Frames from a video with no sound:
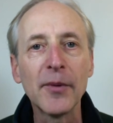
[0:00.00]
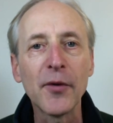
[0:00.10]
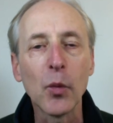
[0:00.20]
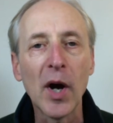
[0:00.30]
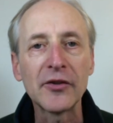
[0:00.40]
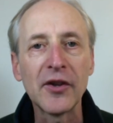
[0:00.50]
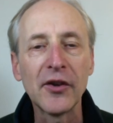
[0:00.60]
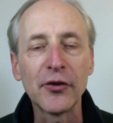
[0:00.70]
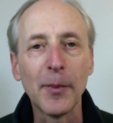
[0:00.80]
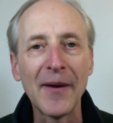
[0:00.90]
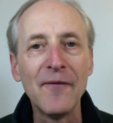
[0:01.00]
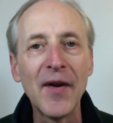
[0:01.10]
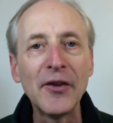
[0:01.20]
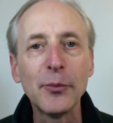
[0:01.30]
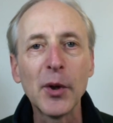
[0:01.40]
If you're watching this on my
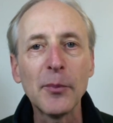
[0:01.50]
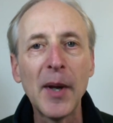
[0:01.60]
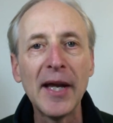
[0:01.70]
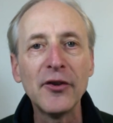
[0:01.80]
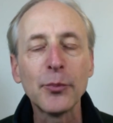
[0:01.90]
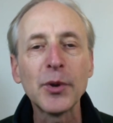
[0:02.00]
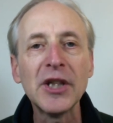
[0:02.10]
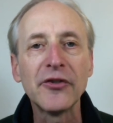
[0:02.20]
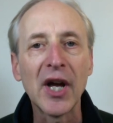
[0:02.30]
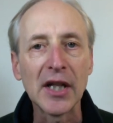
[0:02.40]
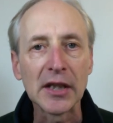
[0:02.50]
Facebook page, please